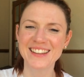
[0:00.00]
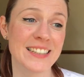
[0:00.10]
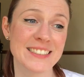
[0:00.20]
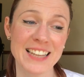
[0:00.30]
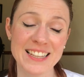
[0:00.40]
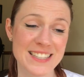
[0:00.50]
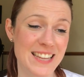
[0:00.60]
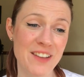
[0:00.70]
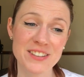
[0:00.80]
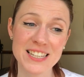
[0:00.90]
And I
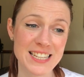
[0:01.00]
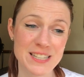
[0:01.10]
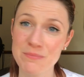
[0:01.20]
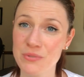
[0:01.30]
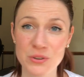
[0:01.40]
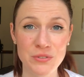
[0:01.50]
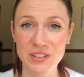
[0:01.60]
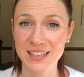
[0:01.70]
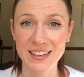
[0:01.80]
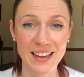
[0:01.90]
definitely need
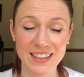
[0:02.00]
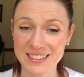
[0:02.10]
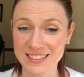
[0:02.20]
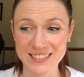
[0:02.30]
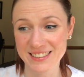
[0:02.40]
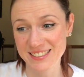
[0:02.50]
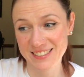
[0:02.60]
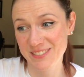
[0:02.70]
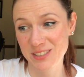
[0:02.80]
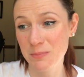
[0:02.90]
improving, and
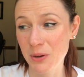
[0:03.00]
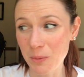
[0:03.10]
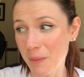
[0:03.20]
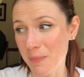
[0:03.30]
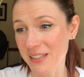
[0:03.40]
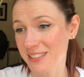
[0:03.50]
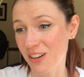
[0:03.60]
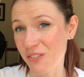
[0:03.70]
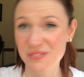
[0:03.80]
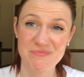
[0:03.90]
to become my best
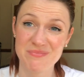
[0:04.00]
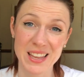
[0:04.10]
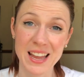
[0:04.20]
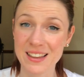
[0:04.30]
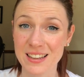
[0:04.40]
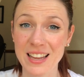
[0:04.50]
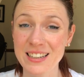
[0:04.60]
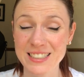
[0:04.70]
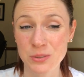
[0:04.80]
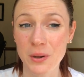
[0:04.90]
self,
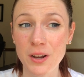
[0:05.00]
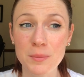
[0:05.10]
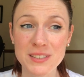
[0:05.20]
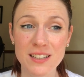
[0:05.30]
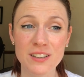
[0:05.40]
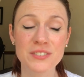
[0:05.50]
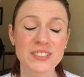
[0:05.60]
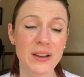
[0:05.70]
I need to work on myself.